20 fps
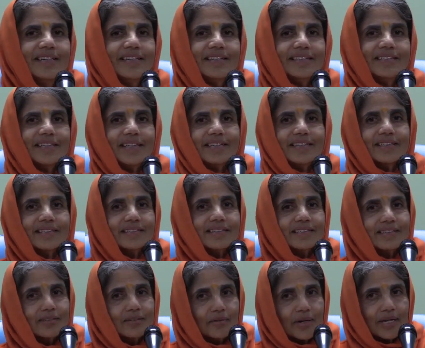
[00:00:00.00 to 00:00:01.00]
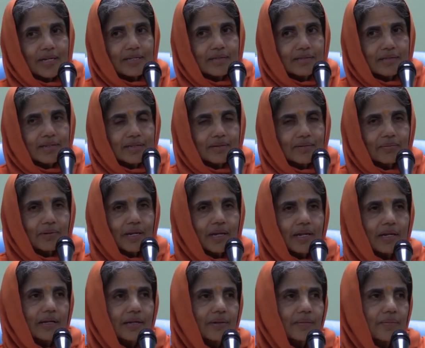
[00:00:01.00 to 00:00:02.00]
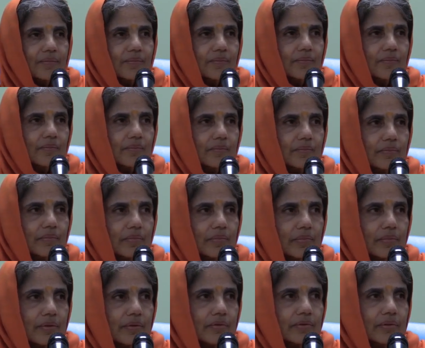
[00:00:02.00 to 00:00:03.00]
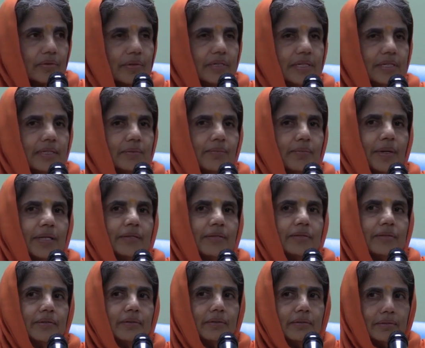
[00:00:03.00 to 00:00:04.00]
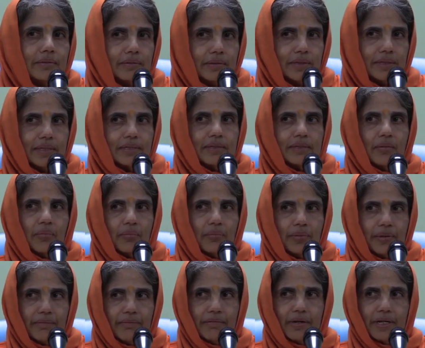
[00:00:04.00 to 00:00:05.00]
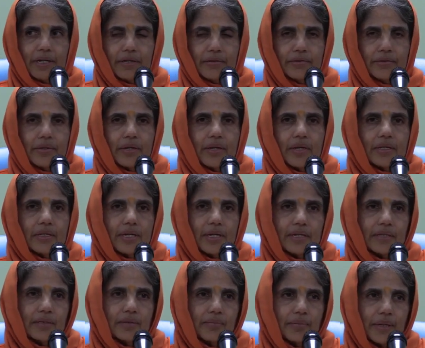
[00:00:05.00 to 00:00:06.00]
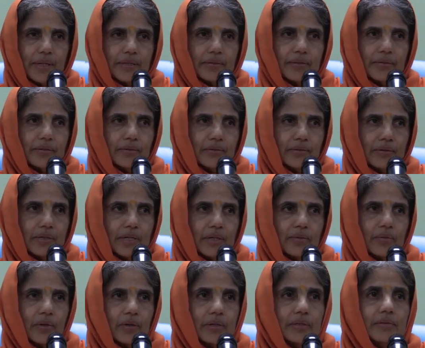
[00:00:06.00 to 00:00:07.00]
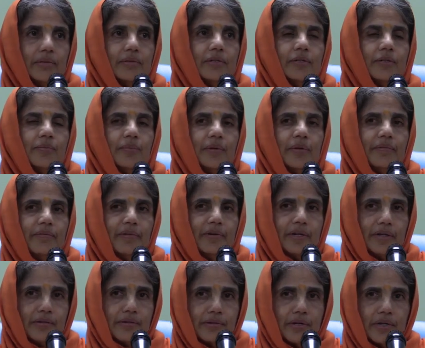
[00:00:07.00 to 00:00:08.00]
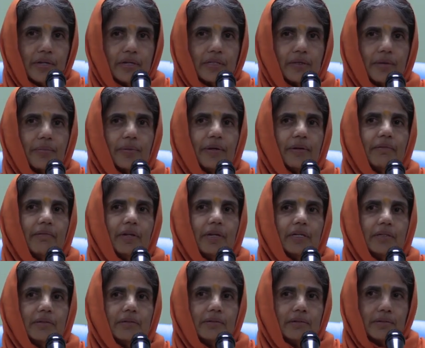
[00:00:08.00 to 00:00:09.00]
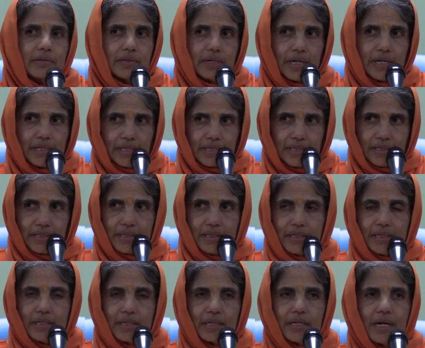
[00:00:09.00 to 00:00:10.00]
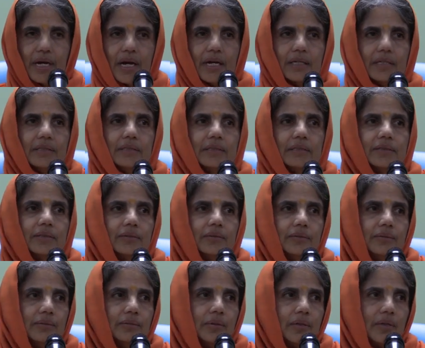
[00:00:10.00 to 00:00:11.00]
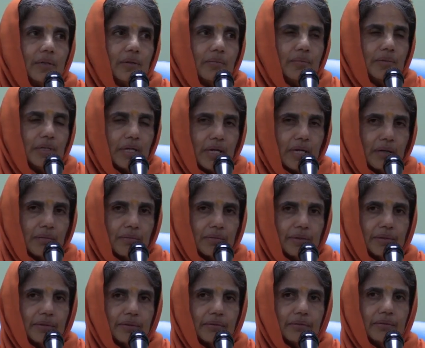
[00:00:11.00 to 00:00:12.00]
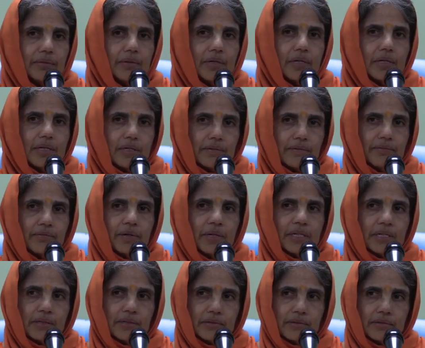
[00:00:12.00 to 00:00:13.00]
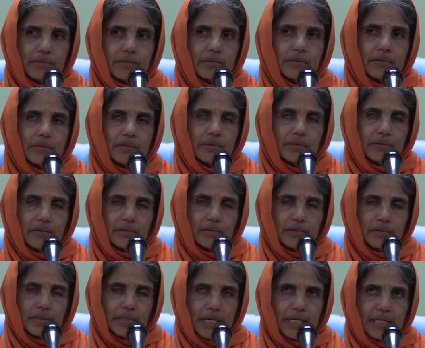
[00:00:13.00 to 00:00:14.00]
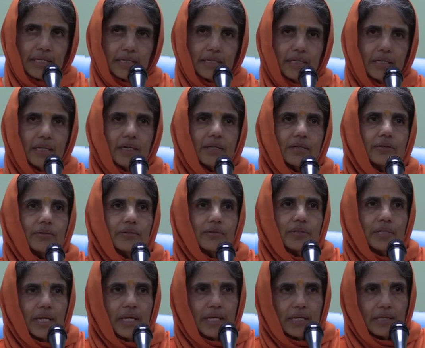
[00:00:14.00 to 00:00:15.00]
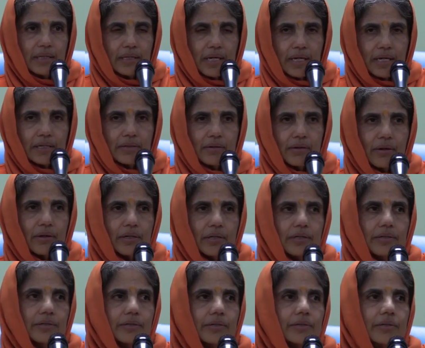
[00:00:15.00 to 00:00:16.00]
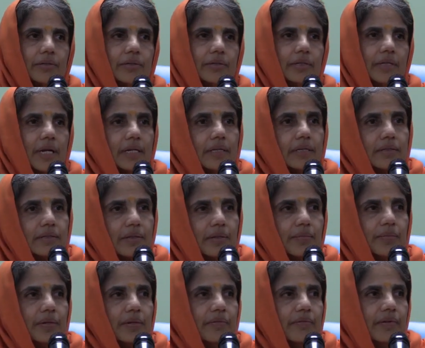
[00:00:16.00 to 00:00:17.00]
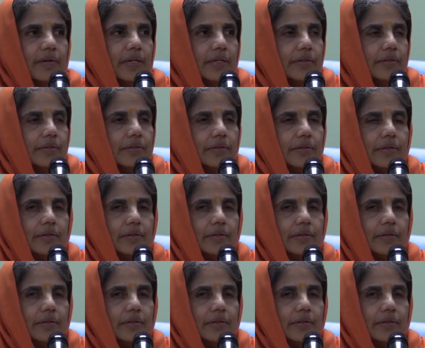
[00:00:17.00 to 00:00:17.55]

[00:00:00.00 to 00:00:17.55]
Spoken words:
that doesn't quite sit well. So it is bestowed, it's a privilege that is bestowed. And what is this privilege? The privilege to study and to be able to, if one is ready, to share that knowledge. That is the privilege.